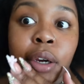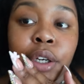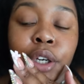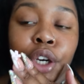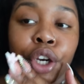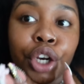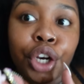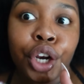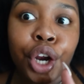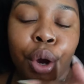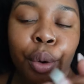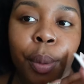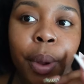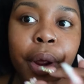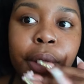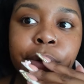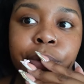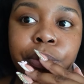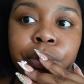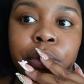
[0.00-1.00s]

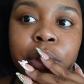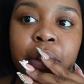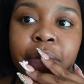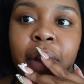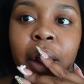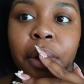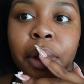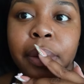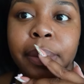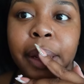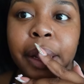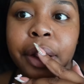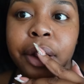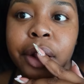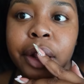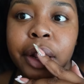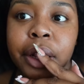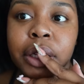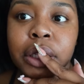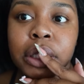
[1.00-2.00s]
nowhere if I don't get my hair
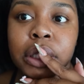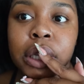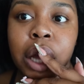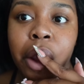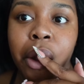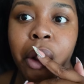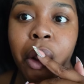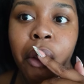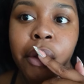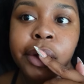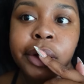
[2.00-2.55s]
did. So